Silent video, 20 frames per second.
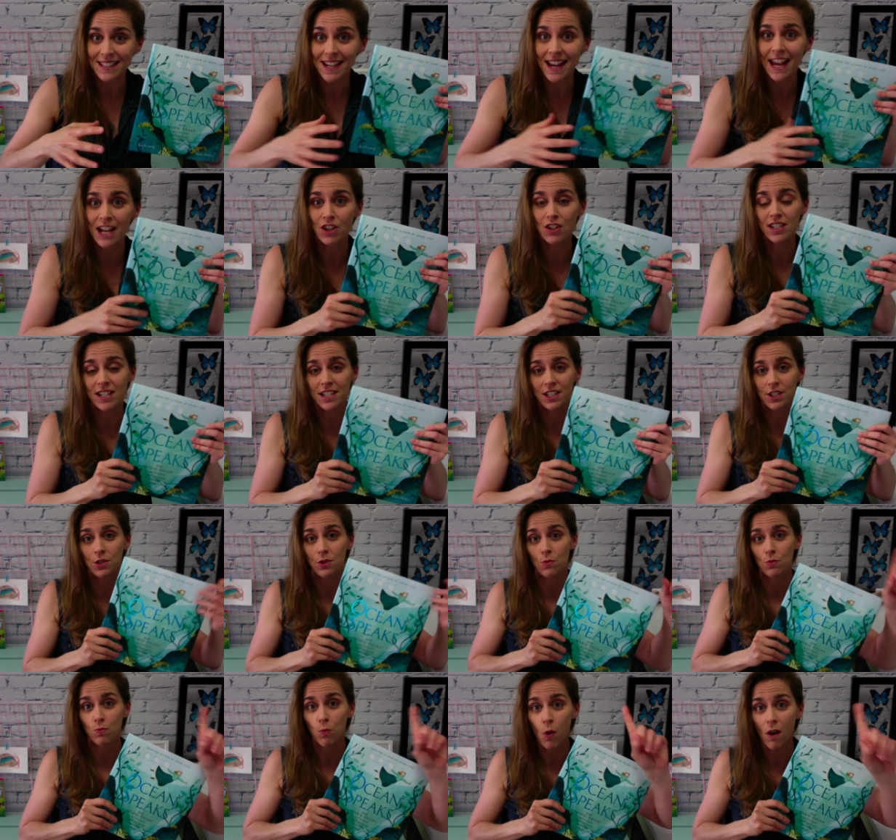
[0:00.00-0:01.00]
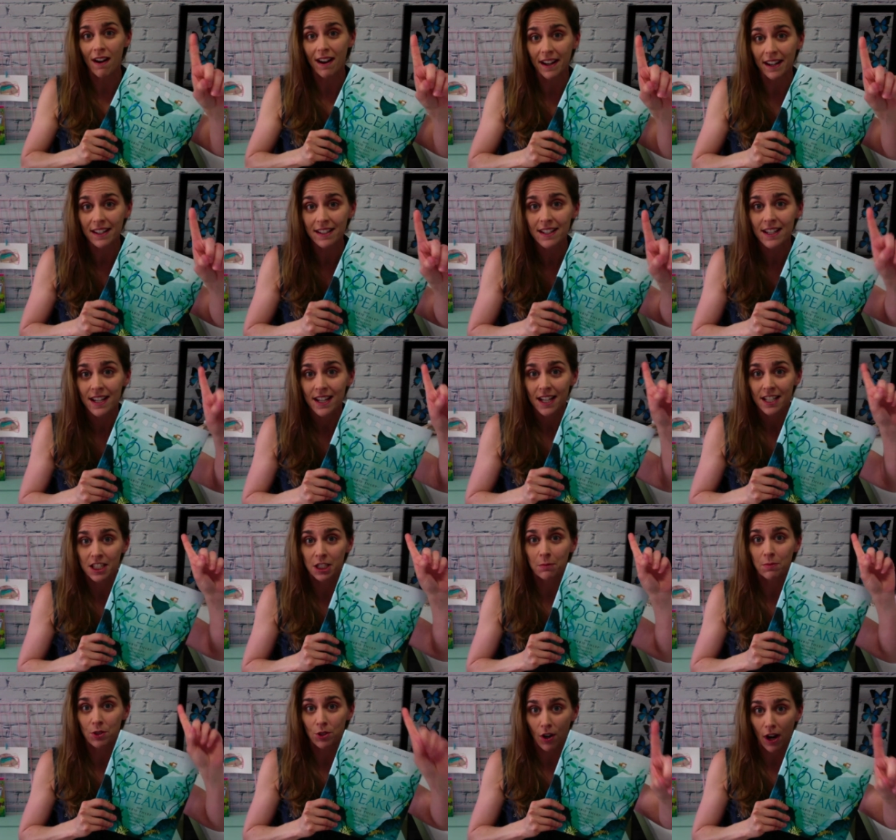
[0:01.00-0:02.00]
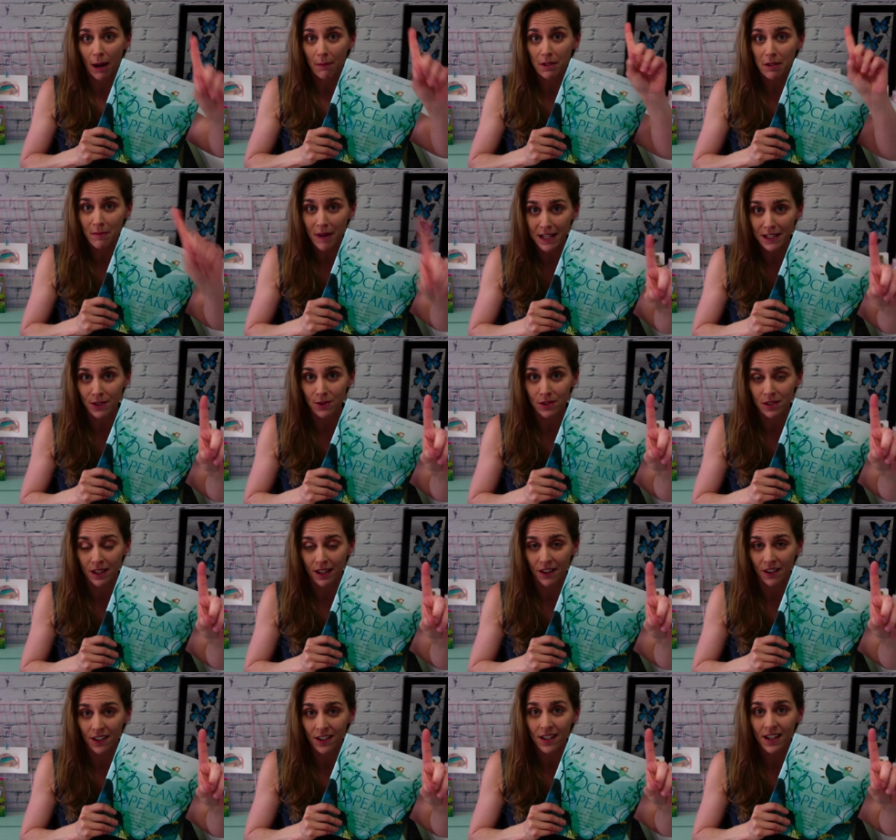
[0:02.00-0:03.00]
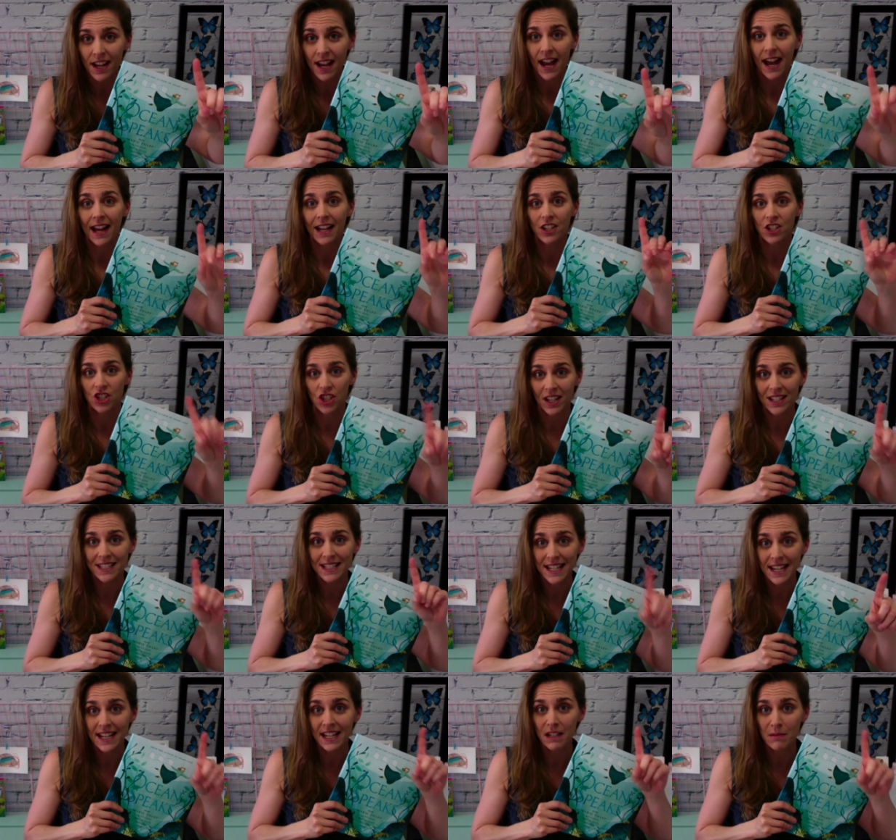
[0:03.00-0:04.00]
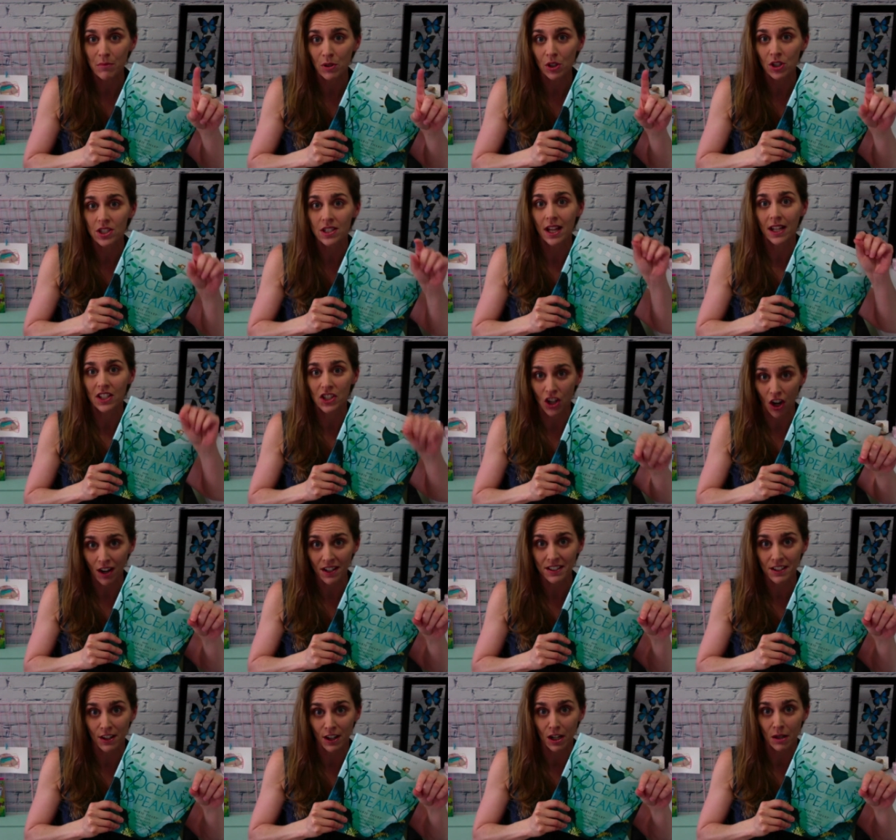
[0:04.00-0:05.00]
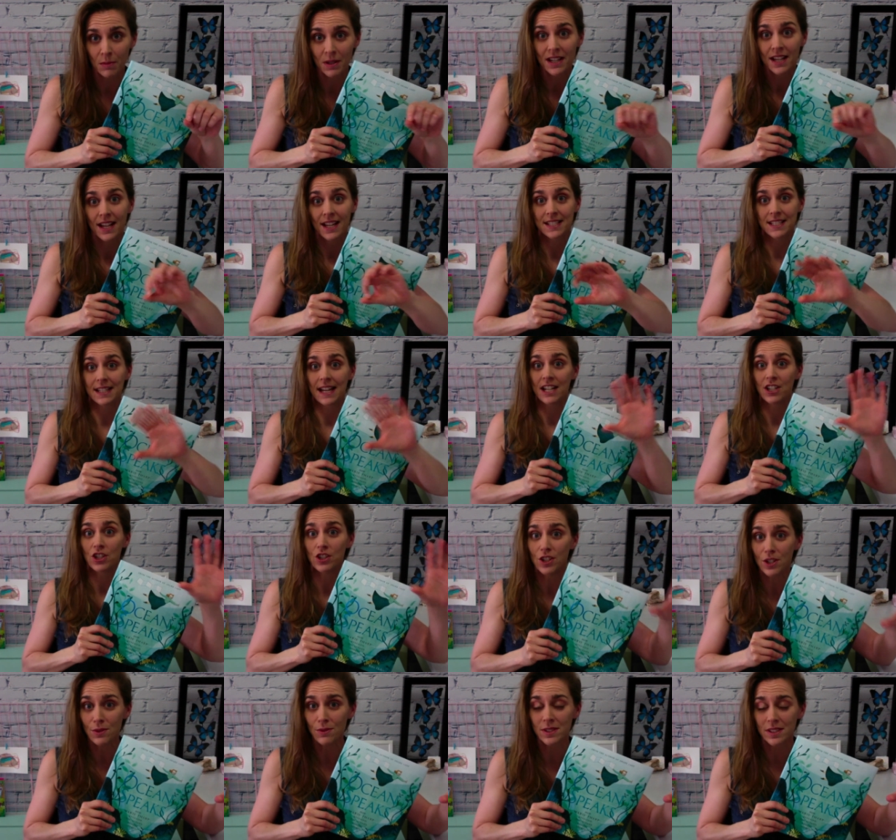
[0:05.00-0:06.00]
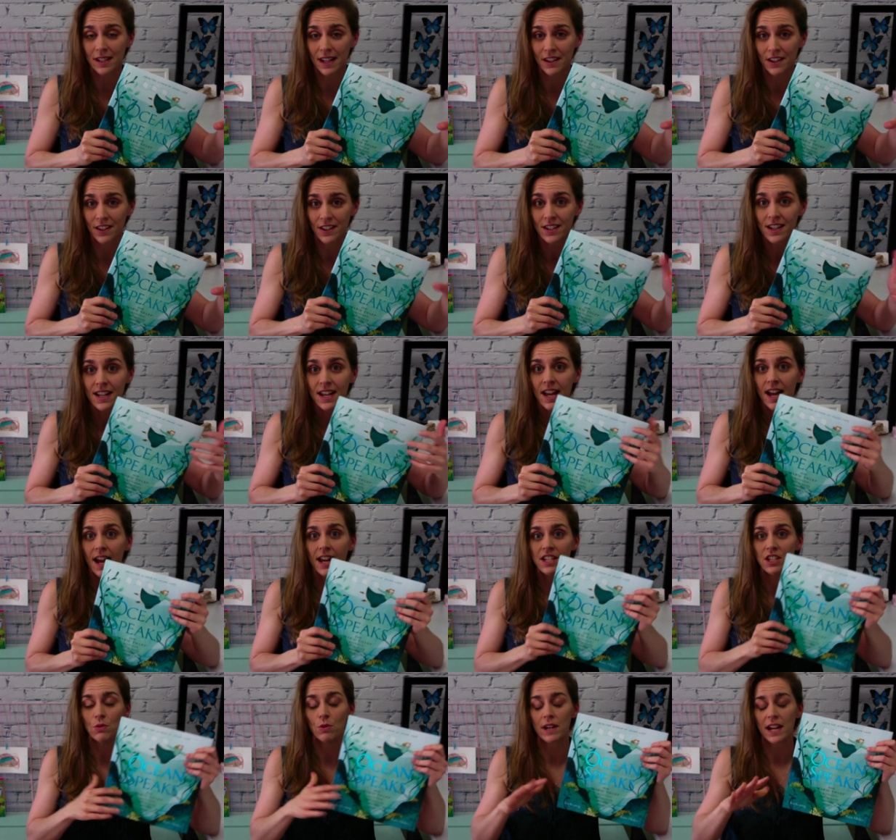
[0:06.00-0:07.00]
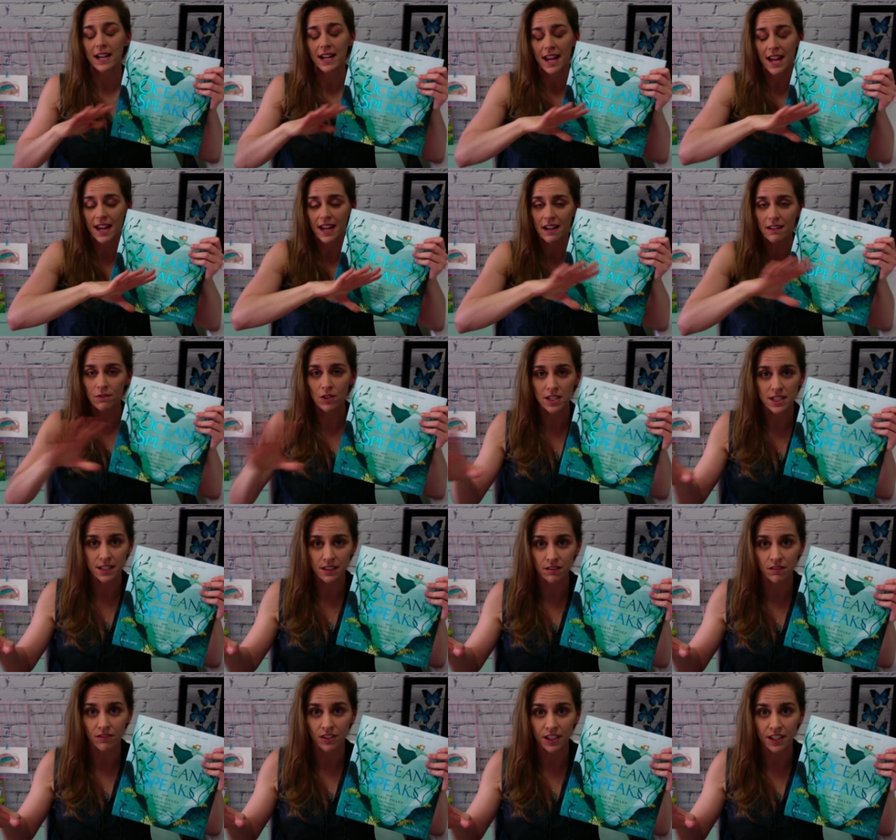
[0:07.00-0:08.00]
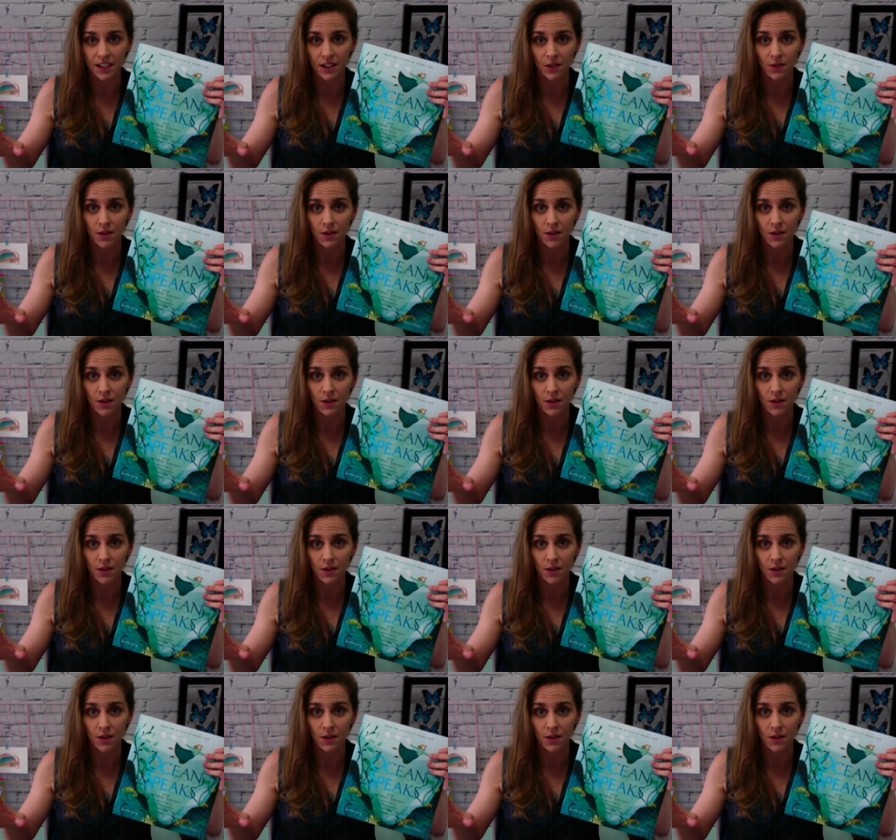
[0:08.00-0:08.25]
And you need to, one, subscribe to my newsletter at jesskeatingbooks.com slash newsletter, and you will get every single video.